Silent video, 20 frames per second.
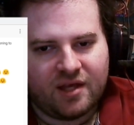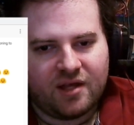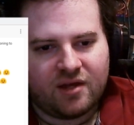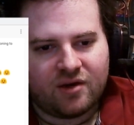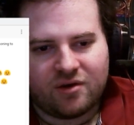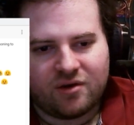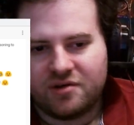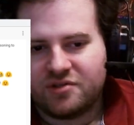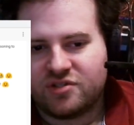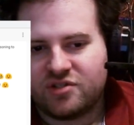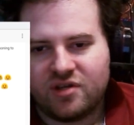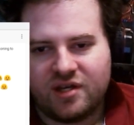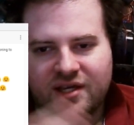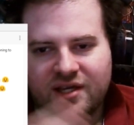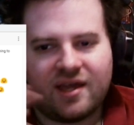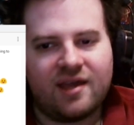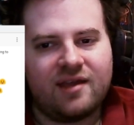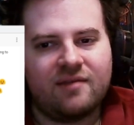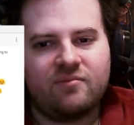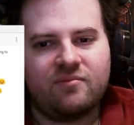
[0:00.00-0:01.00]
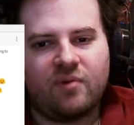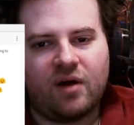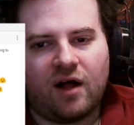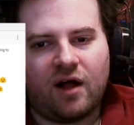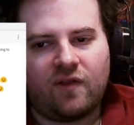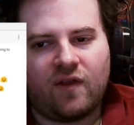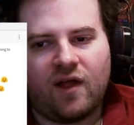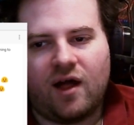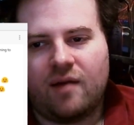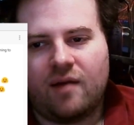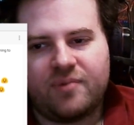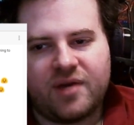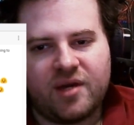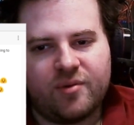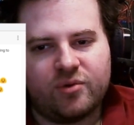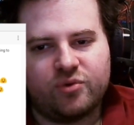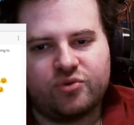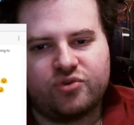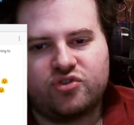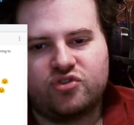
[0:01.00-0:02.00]
Because, again, a lot of
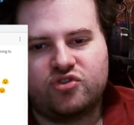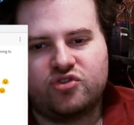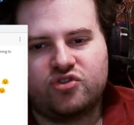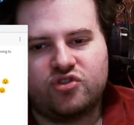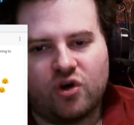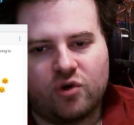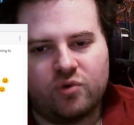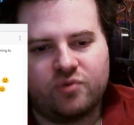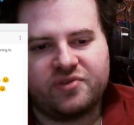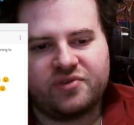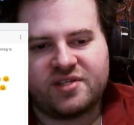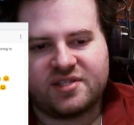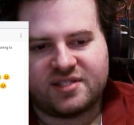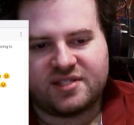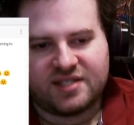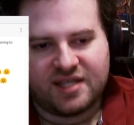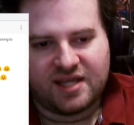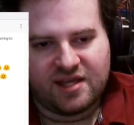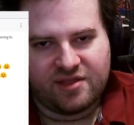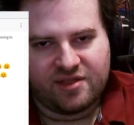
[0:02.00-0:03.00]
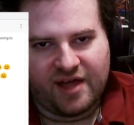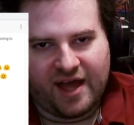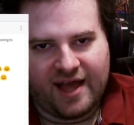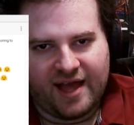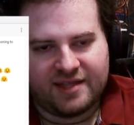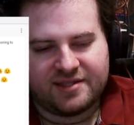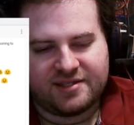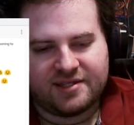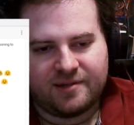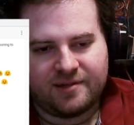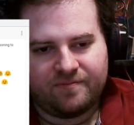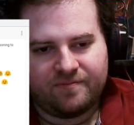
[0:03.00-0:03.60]
people don't see that.